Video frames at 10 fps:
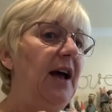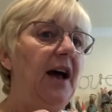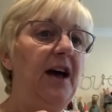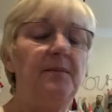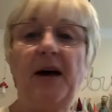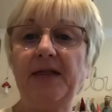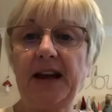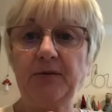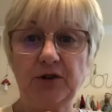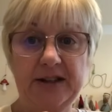And then
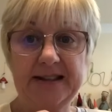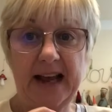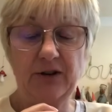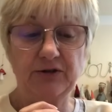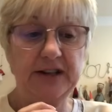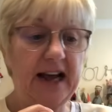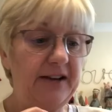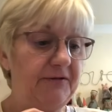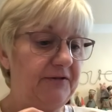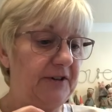I'm going to say
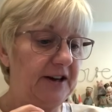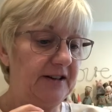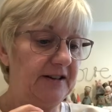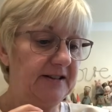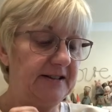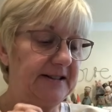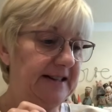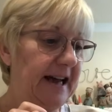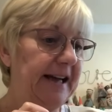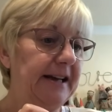goodnight for
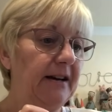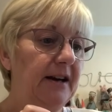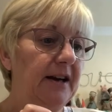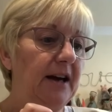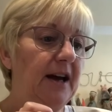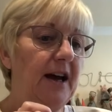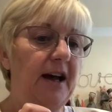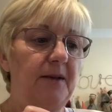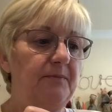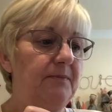today.
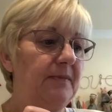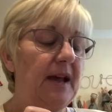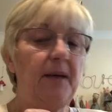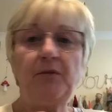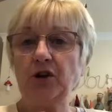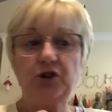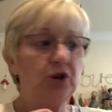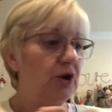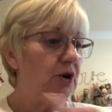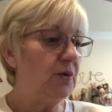I'm not
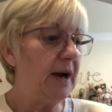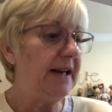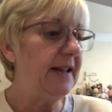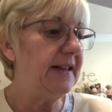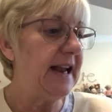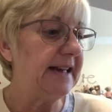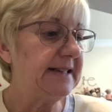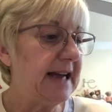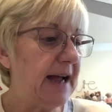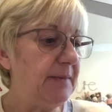sure when the next
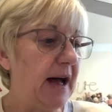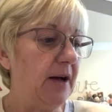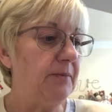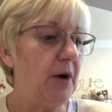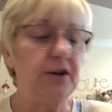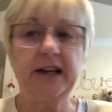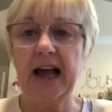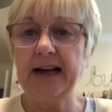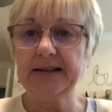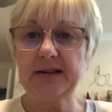time I'll
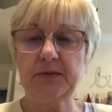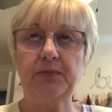podcast.